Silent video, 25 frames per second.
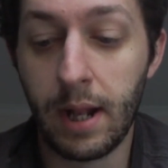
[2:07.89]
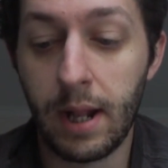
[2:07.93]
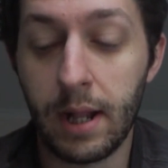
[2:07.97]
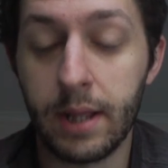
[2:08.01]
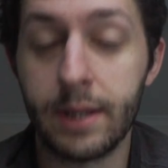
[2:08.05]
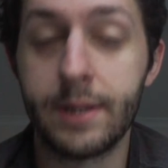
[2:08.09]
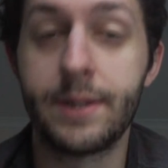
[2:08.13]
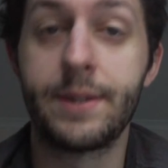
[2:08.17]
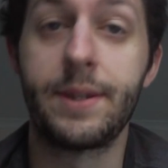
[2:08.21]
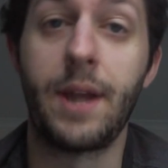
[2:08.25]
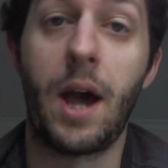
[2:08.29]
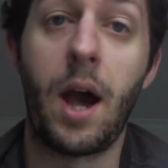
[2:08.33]

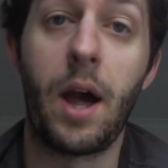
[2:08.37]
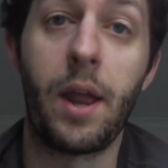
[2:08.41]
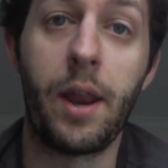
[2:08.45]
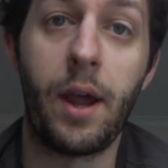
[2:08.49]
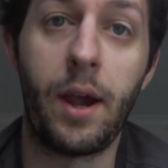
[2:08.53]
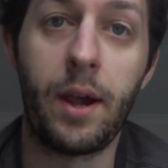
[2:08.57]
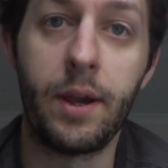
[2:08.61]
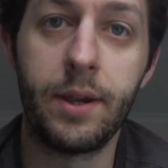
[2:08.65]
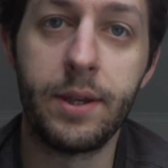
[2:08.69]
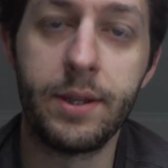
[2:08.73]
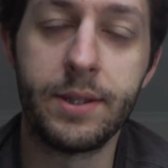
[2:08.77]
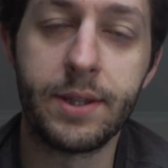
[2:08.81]

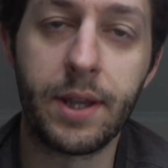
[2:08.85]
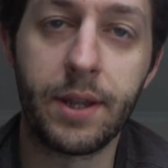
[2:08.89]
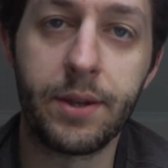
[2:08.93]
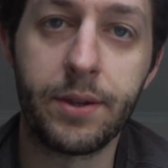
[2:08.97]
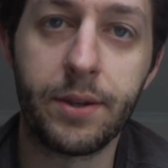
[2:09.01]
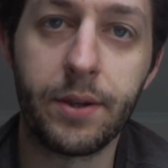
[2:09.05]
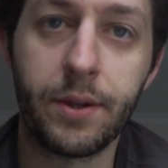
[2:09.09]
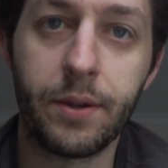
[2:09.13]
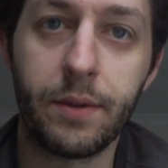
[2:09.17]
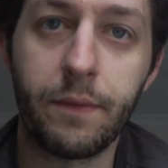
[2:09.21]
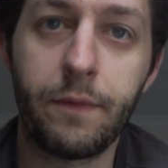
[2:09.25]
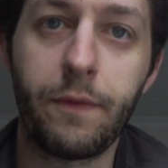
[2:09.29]
Astana is
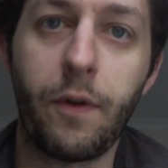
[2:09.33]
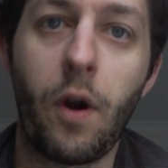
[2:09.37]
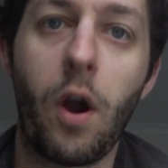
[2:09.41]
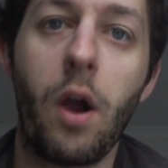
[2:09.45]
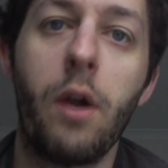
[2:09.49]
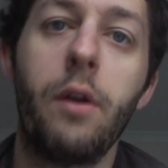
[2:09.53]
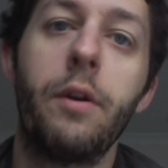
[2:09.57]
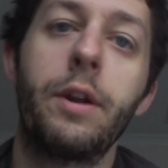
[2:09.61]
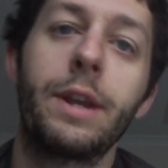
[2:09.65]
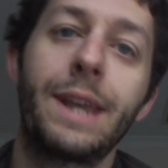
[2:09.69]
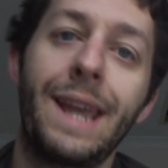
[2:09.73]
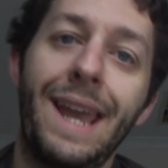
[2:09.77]
under
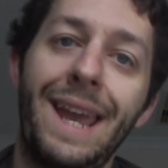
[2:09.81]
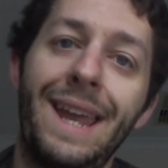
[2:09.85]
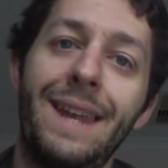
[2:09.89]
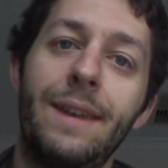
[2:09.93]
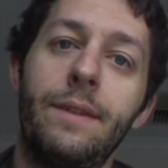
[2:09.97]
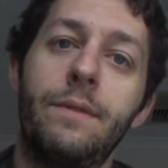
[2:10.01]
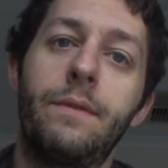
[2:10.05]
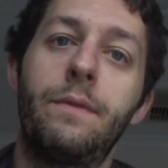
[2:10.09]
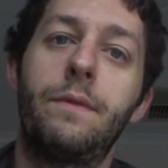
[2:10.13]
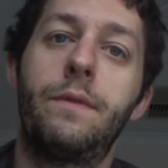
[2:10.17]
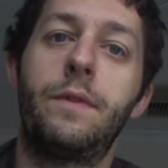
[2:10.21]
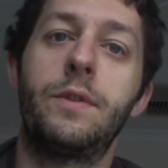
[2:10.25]
fire again
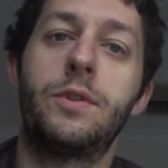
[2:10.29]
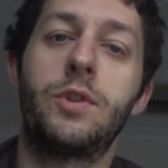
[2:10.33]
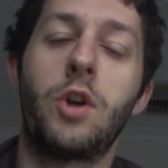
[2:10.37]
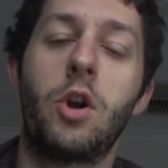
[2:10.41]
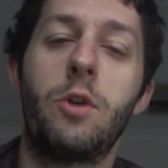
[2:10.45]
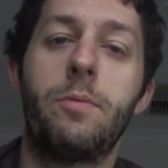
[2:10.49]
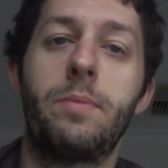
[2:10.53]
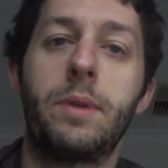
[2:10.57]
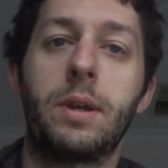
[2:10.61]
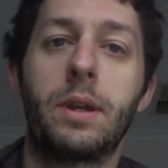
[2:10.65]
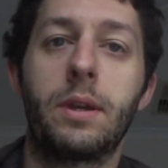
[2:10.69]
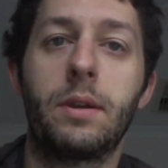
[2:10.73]
for
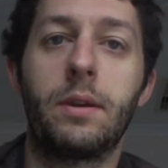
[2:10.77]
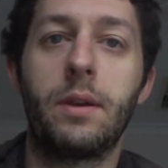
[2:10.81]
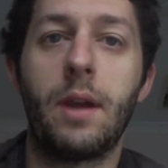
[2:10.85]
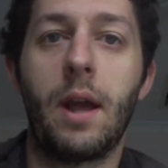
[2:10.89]
doping